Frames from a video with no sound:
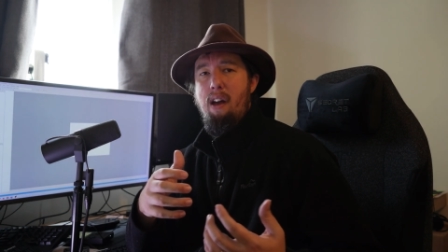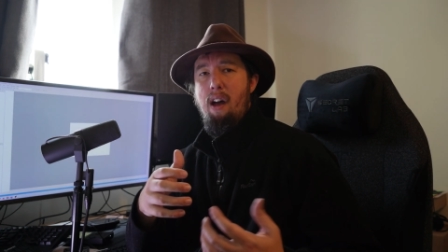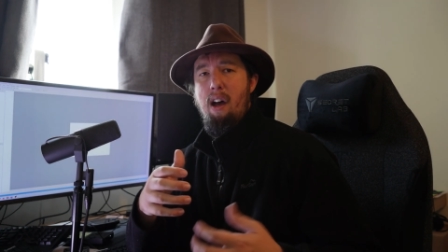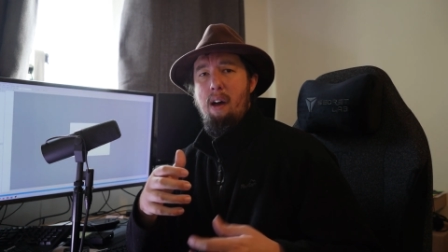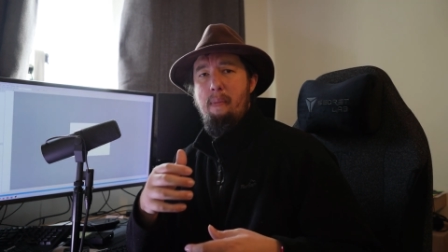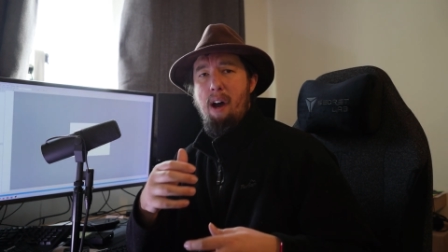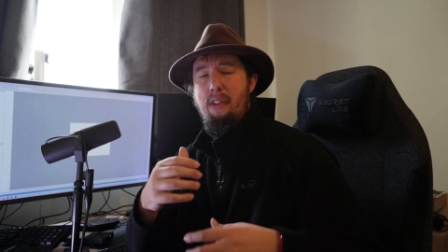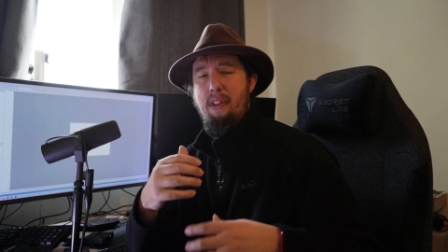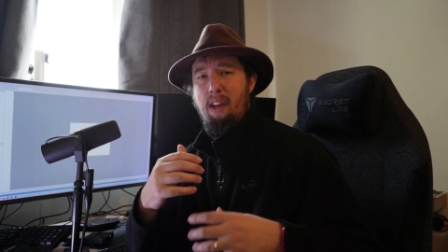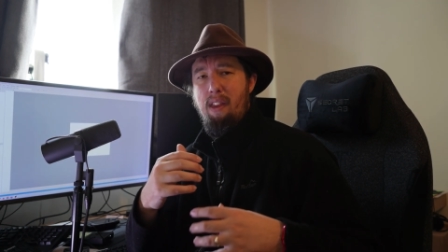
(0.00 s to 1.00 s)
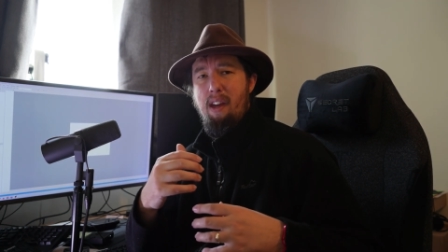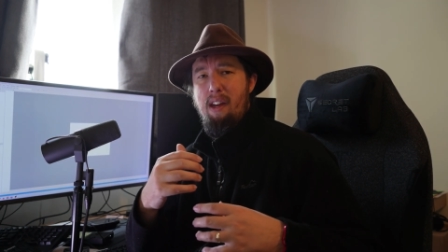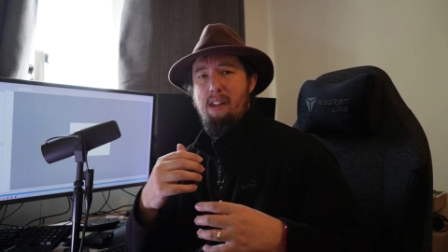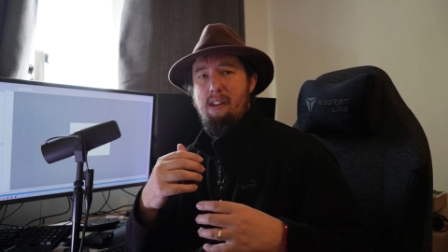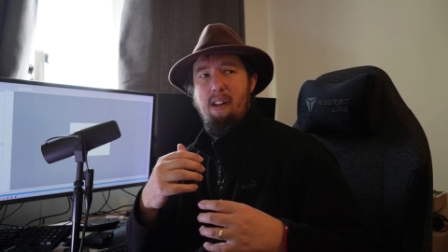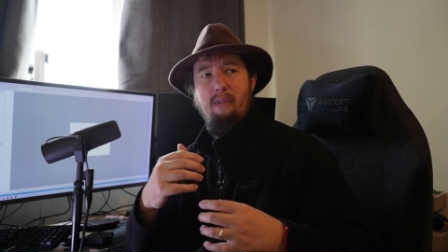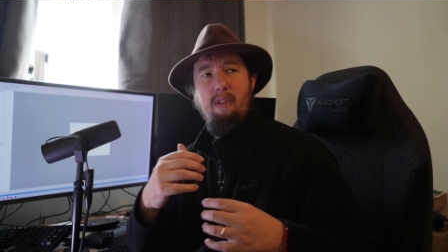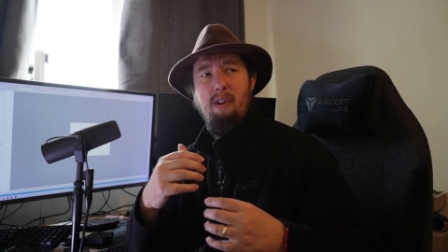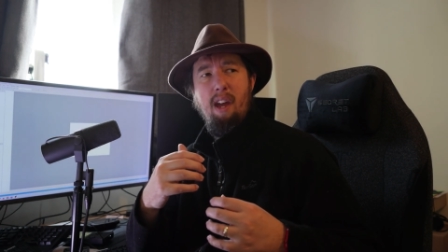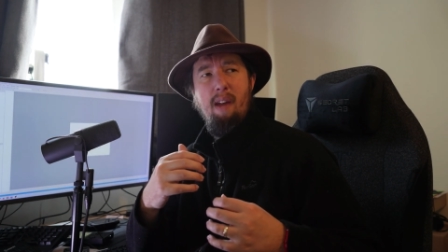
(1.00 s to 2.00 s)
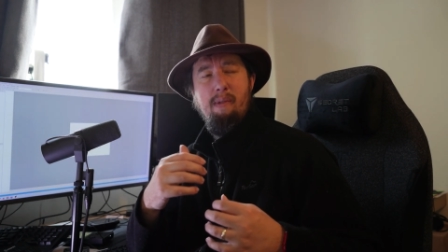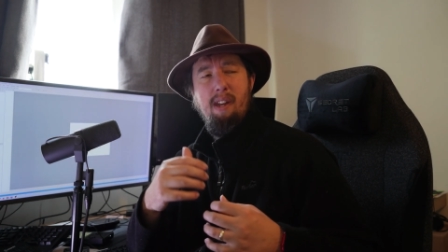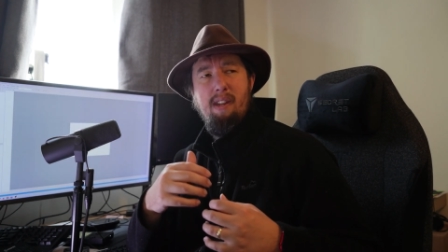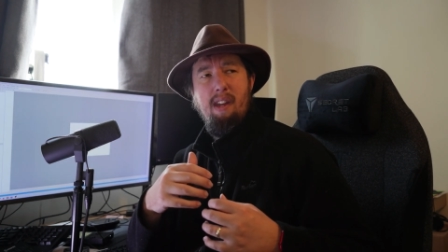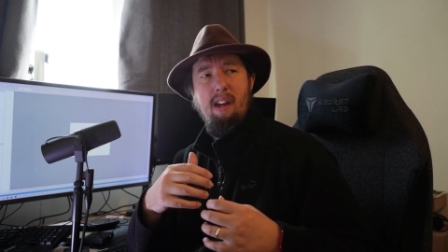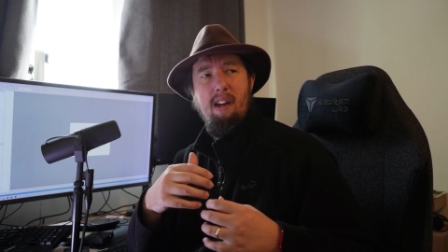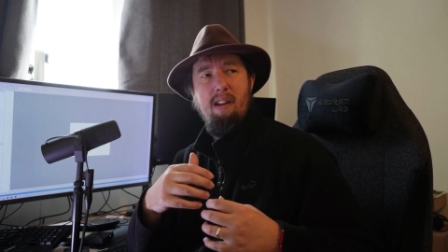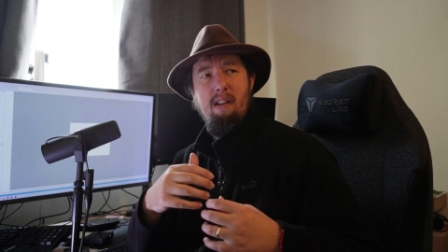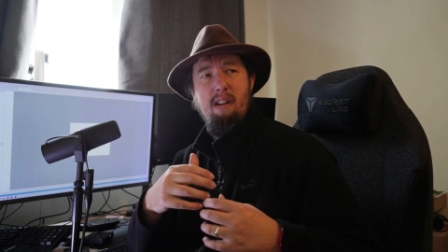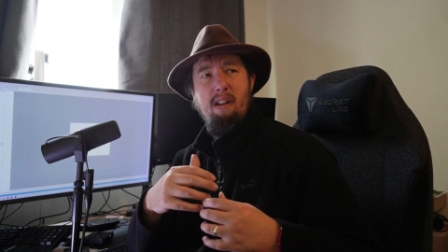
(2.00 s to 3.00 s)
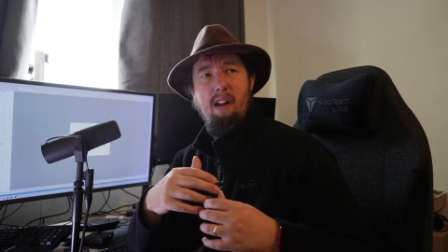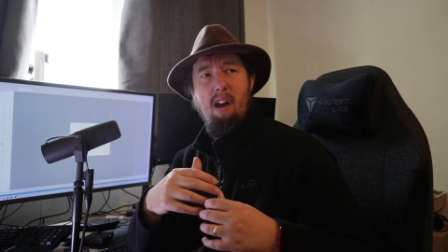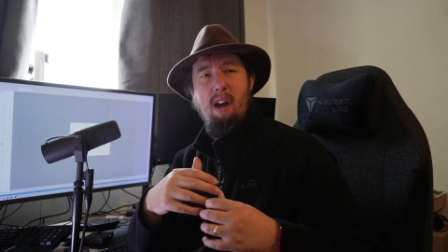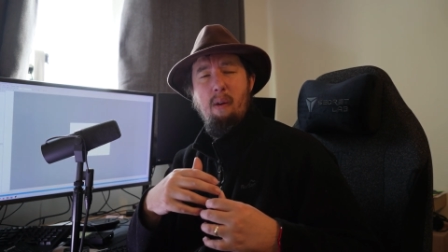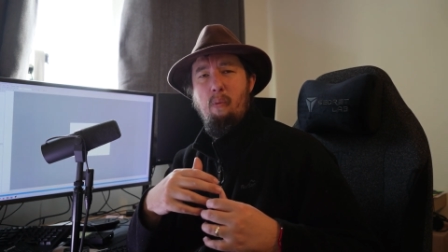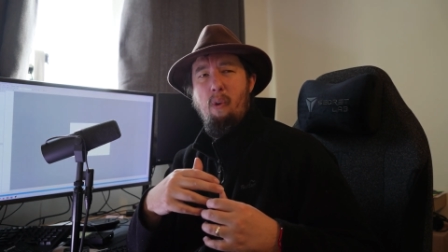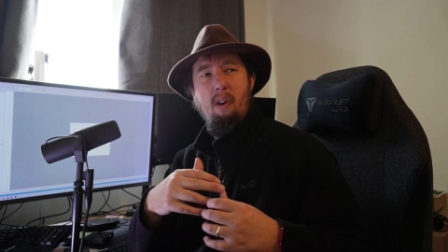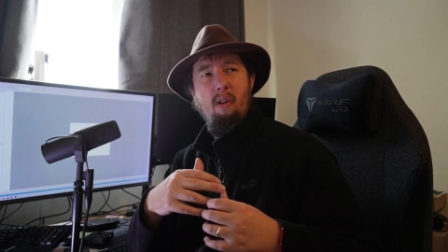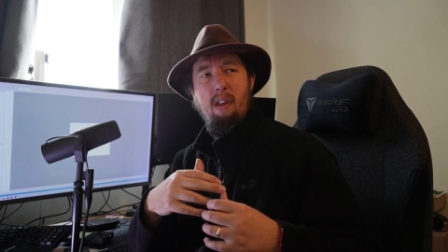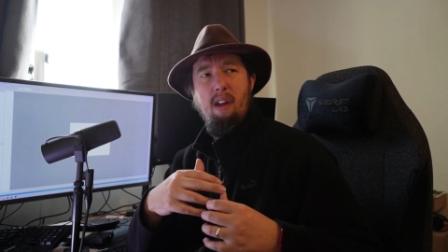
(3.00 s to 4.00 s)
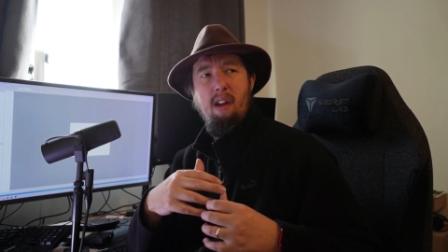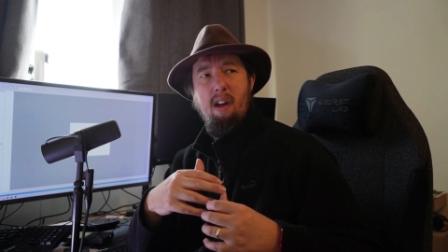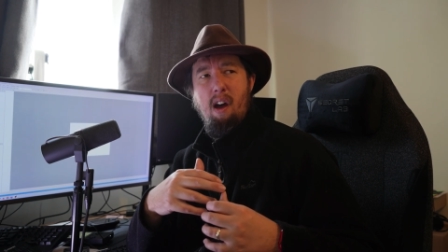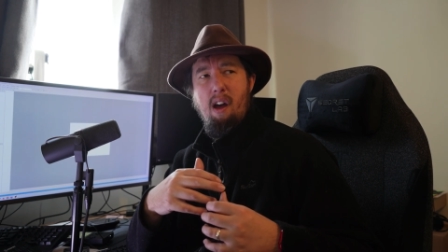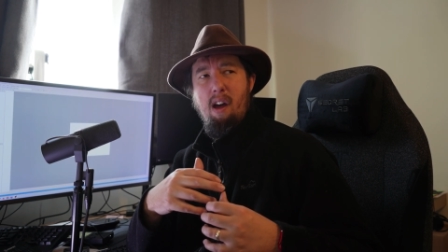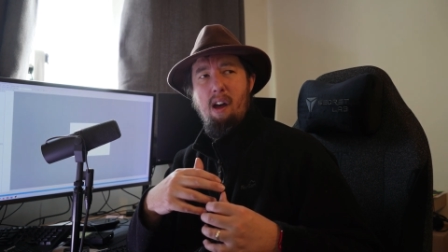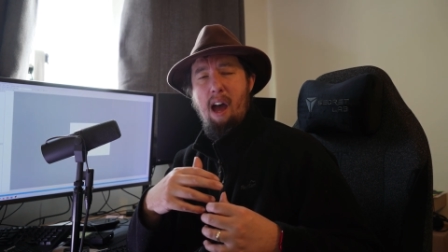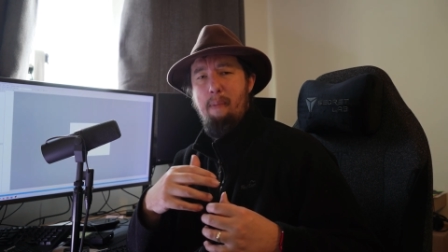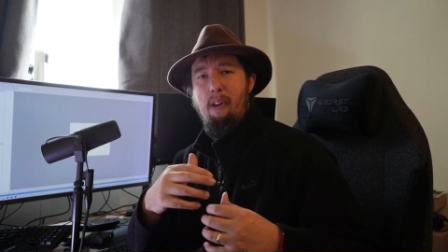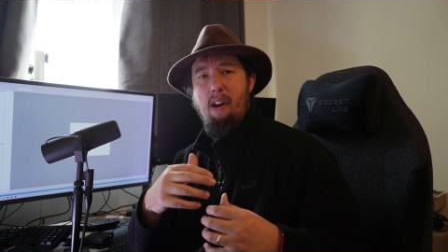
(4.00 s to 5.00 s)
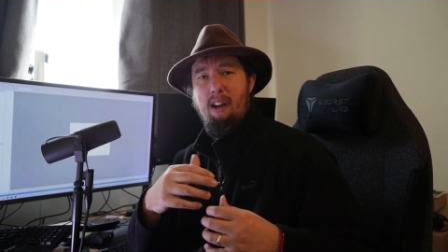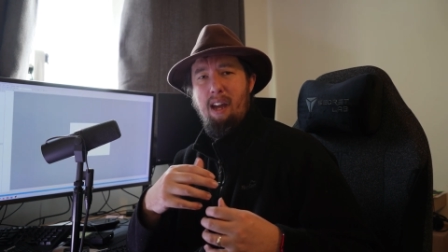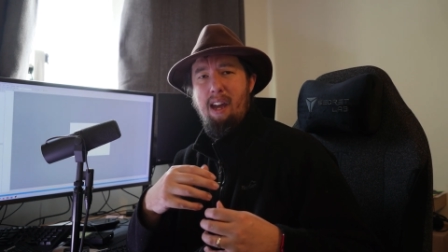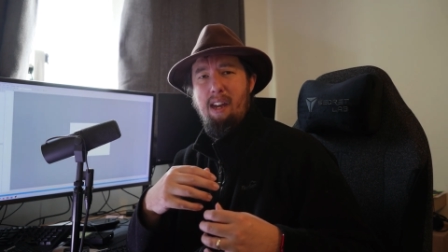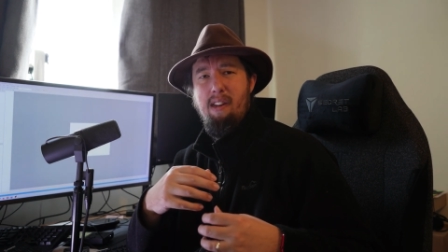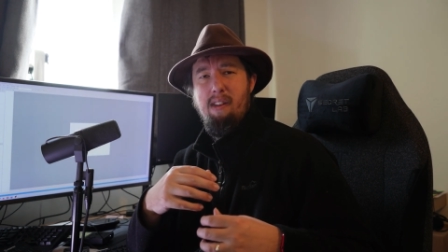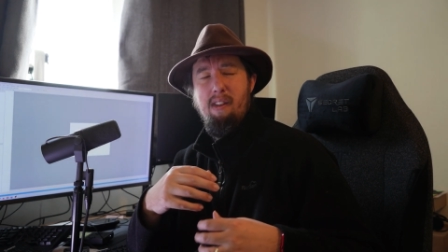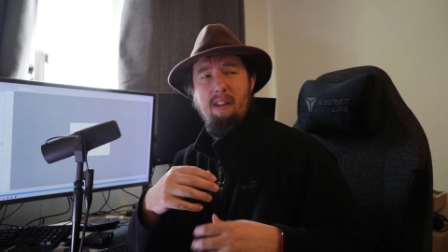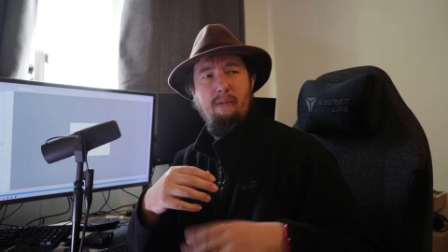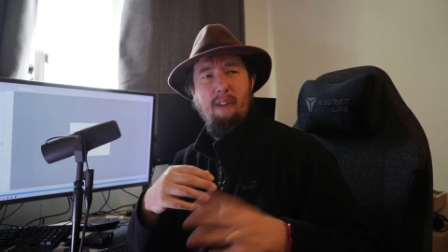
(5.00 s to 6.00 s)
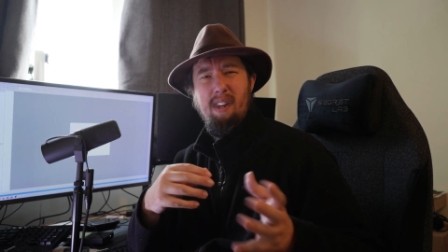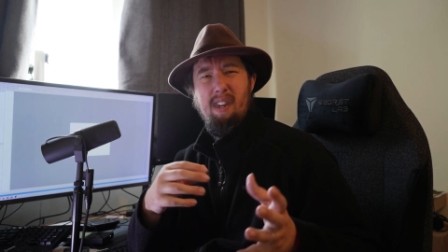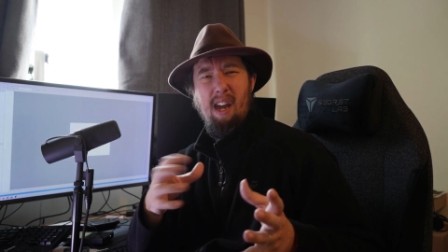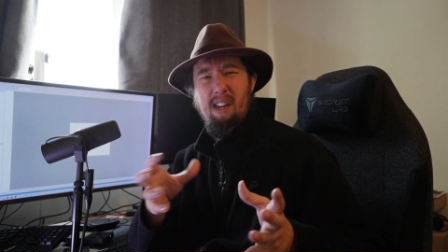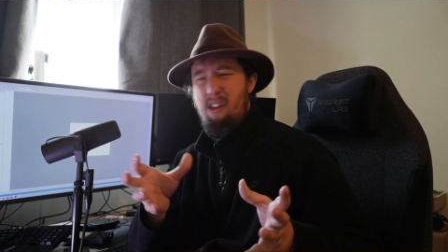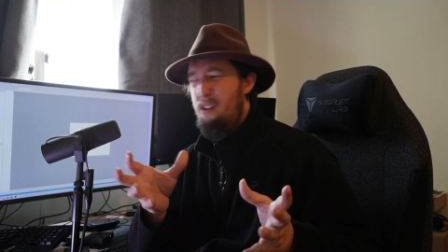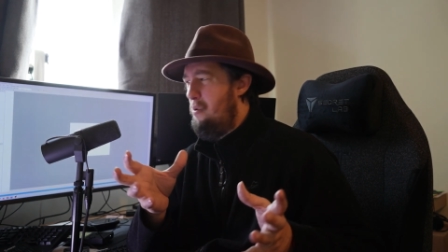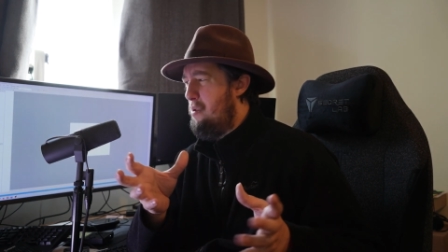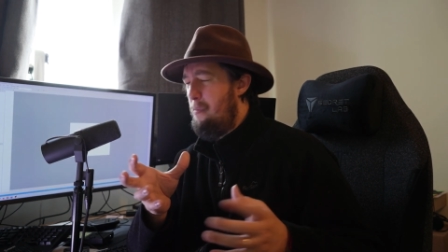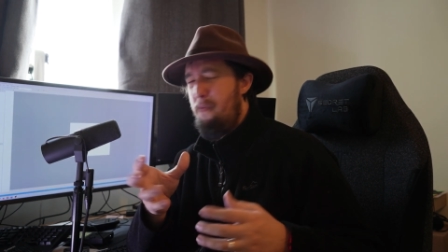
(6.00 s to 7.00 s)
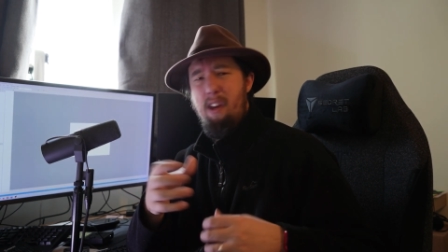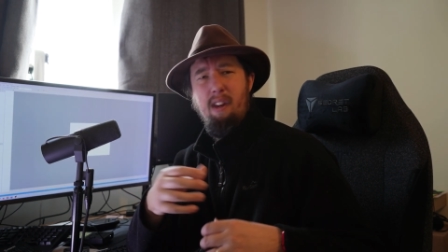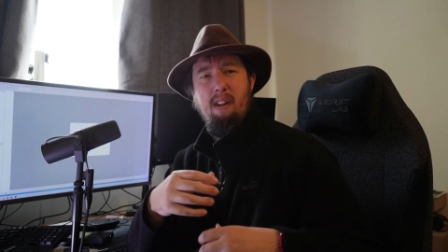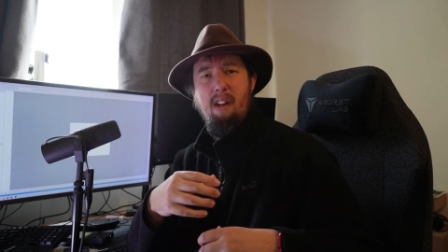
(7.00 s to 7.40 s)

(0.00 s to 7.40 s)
Um, I think there's a few games, is there um, one on the uh, Apple Arcade, the Fantasian or something,